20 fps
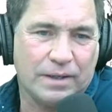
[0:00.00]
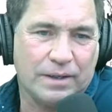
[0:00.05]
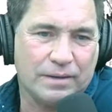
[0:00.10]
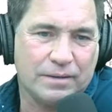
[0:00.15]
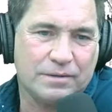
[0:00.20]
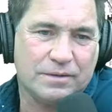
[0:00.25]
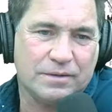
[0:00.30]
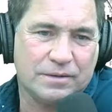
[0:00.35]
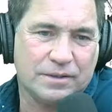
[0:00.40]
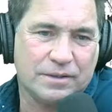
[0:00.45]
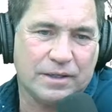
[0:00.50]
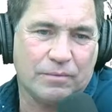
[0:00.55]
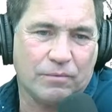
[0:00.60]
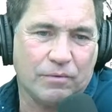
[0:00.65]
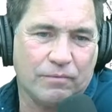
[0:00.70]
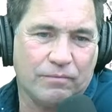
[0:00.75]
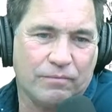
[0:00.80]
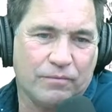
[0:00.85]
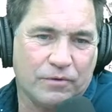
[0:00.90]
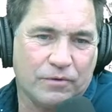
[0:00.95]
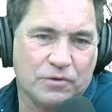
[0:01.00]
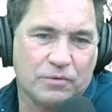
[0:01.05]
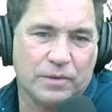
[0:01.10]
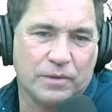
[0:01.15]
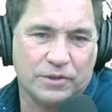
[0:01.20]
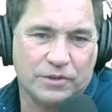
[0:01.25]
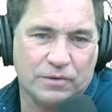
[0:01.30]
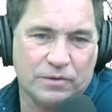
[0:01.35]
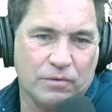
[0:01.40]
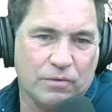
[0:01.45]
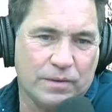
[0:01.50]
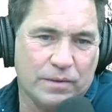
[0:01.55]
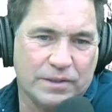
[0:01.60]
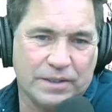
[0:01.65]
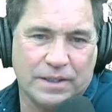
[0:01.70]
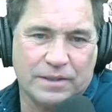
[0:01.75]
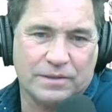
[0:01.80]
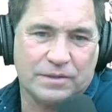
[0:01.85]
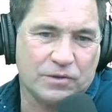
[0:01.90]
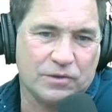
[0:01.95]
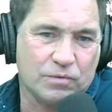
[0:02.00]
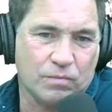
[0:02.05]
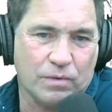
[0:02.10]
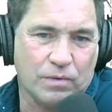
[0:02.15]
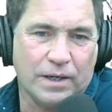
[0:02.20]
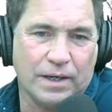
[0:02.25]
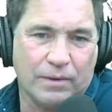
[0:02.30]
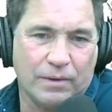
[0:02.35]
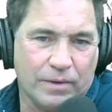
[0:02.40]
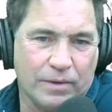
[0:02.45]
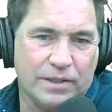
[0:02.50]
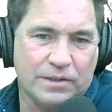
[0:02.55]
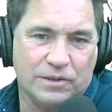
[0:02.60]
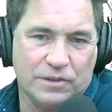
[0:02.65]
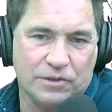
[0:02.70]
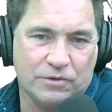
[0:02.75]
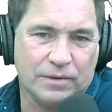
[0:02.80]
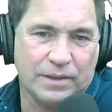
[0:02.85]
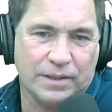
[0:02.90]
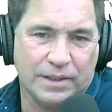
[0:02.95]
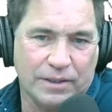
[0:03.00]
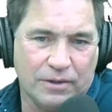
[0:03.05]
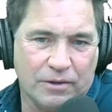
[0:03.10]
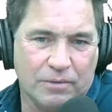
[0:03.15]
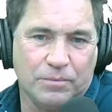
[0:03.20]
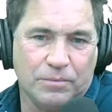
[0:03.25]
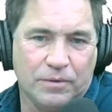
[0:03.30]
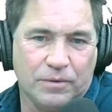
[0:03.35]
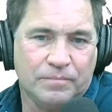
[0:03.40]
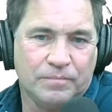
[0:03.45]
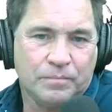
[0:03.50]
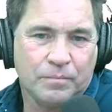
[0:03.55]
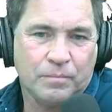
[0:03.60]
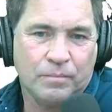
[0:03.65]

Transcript: This is guy wrote. First question always ask is why. Why is he trying to help you?